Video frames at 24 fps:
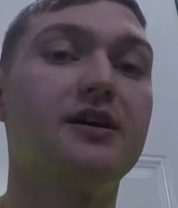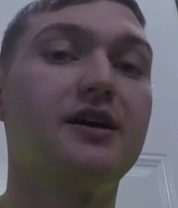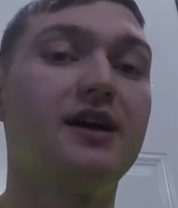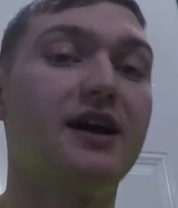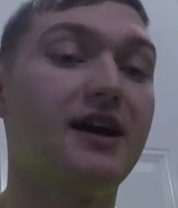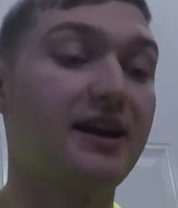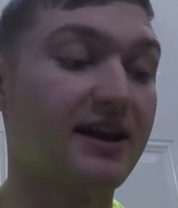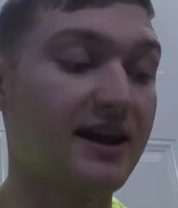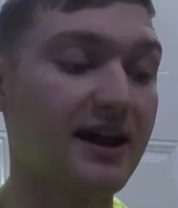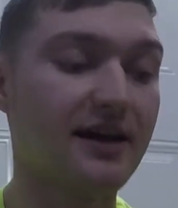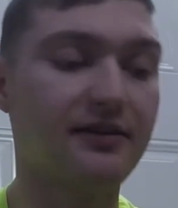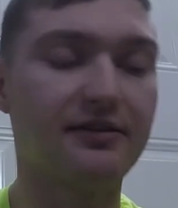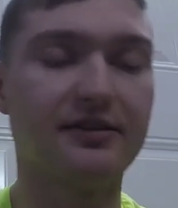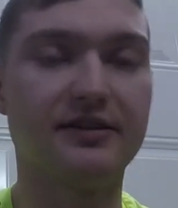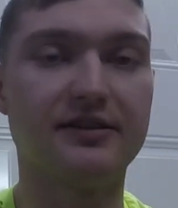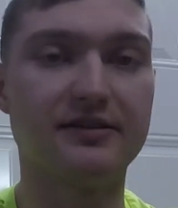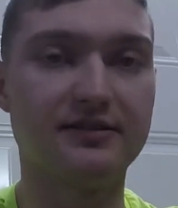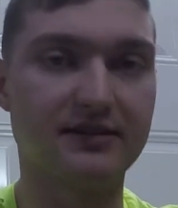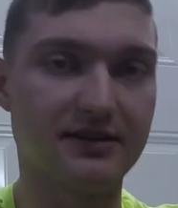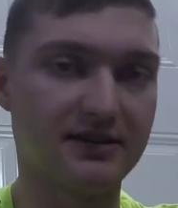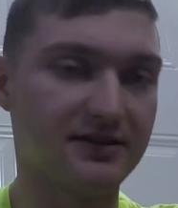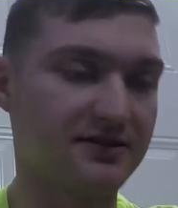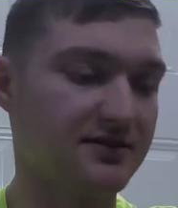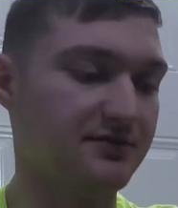And now that
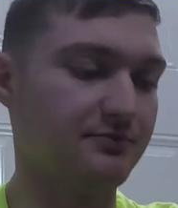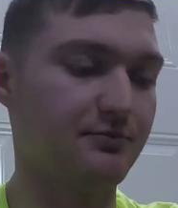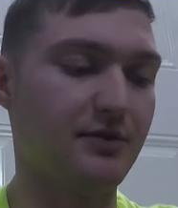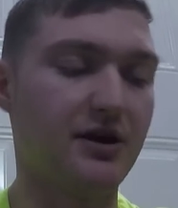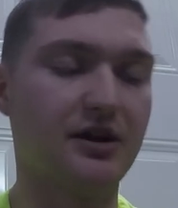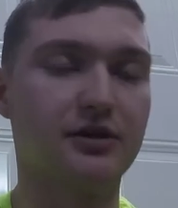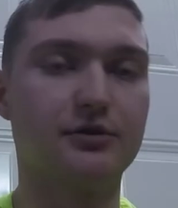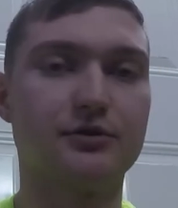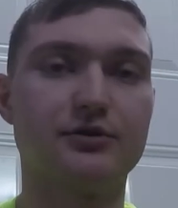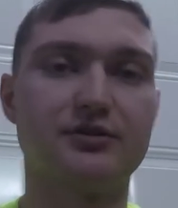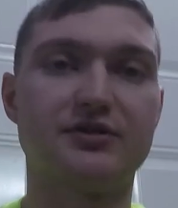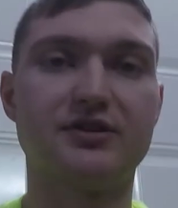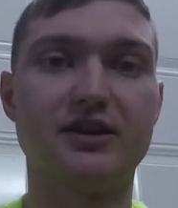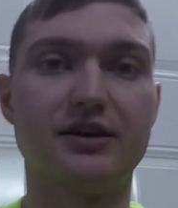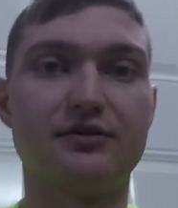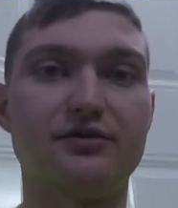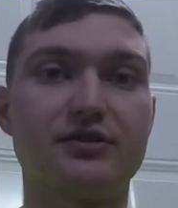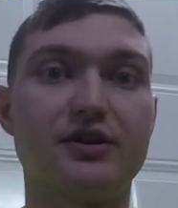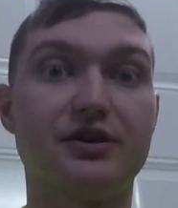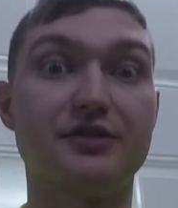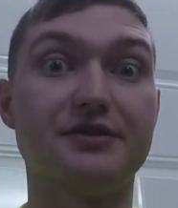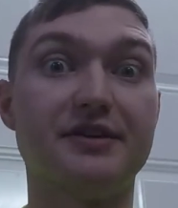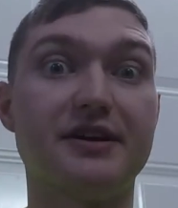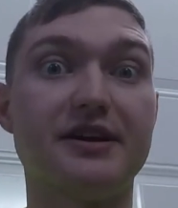this medical stuff's
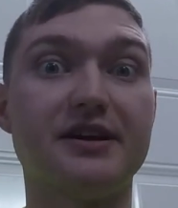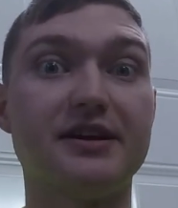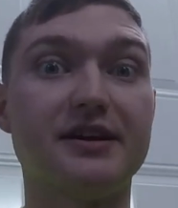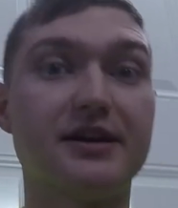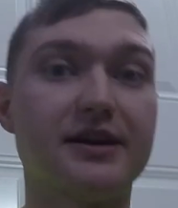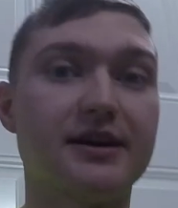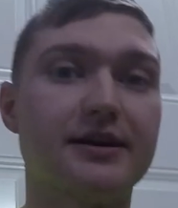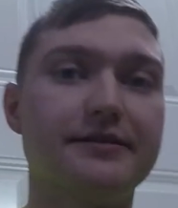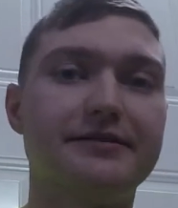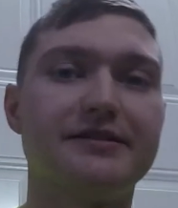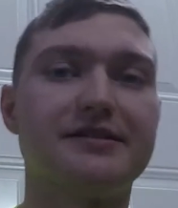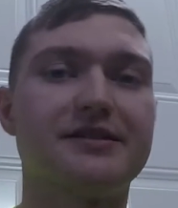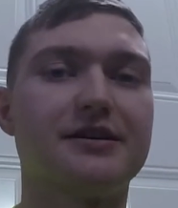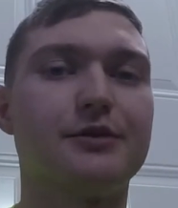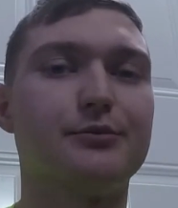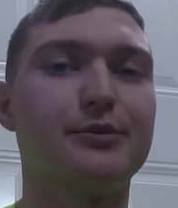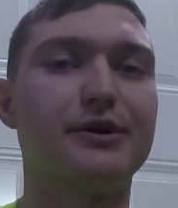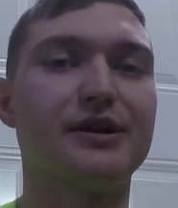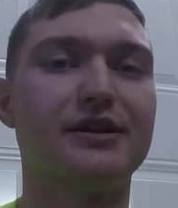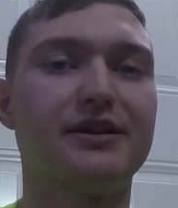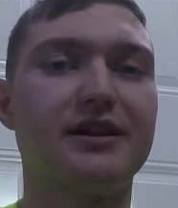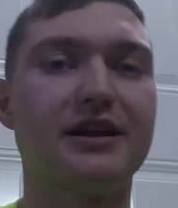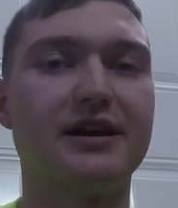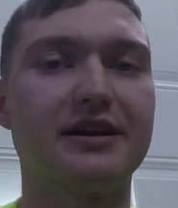all taken care of, that's going to be
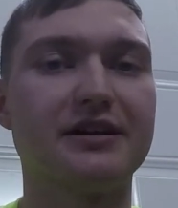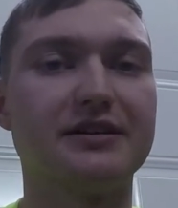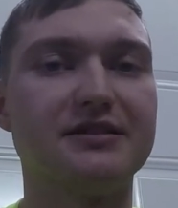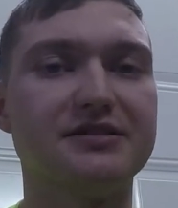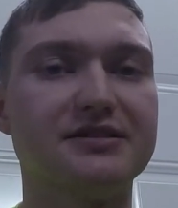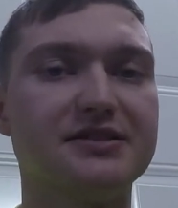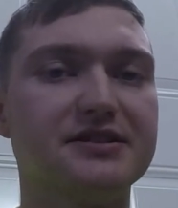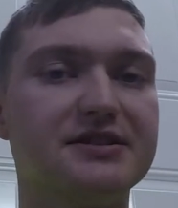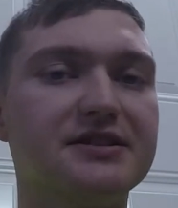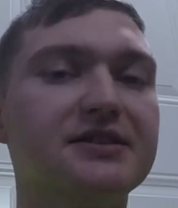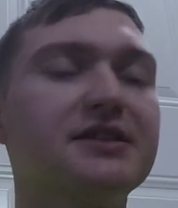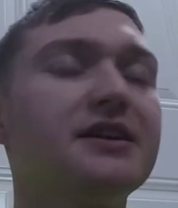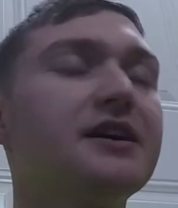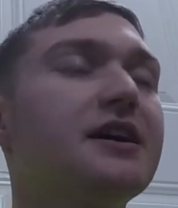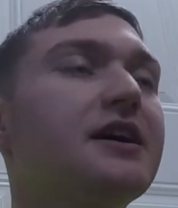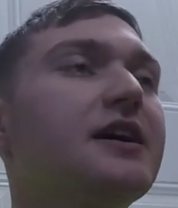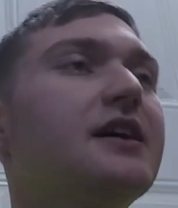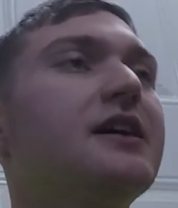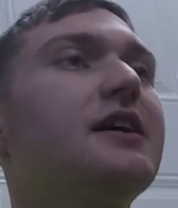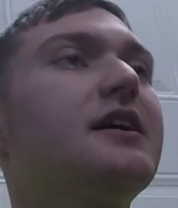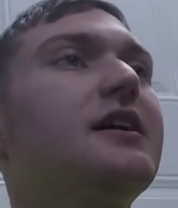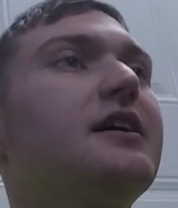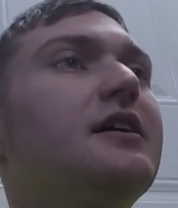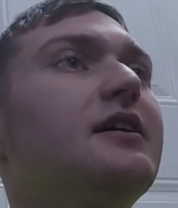a lot easier.
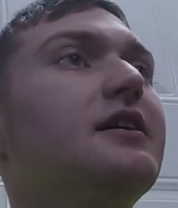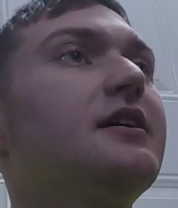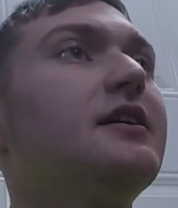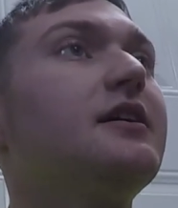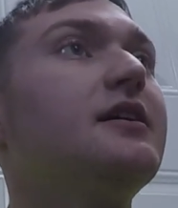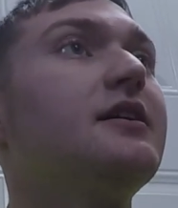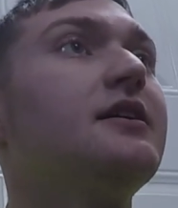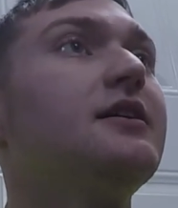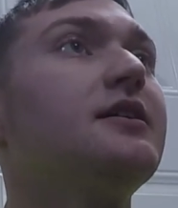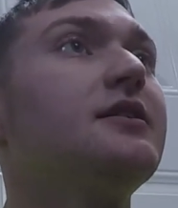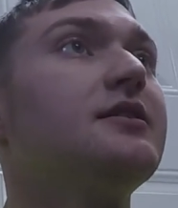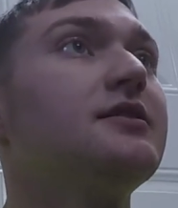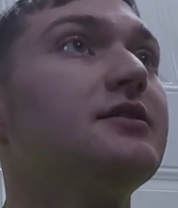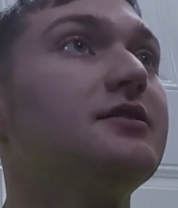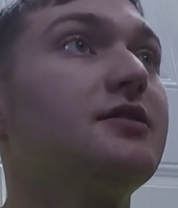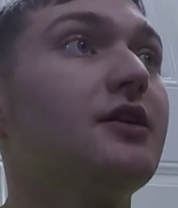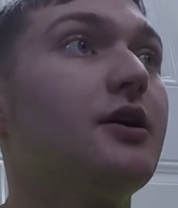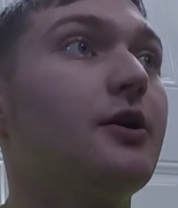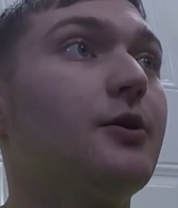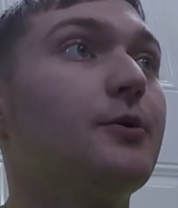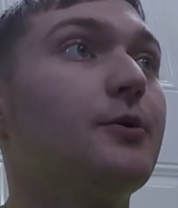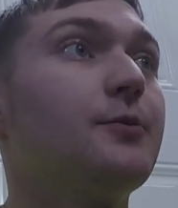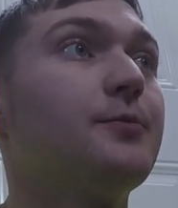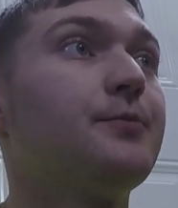
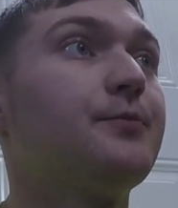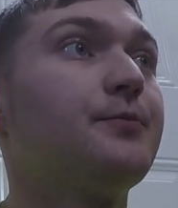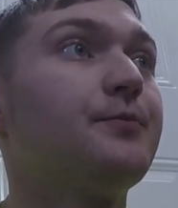So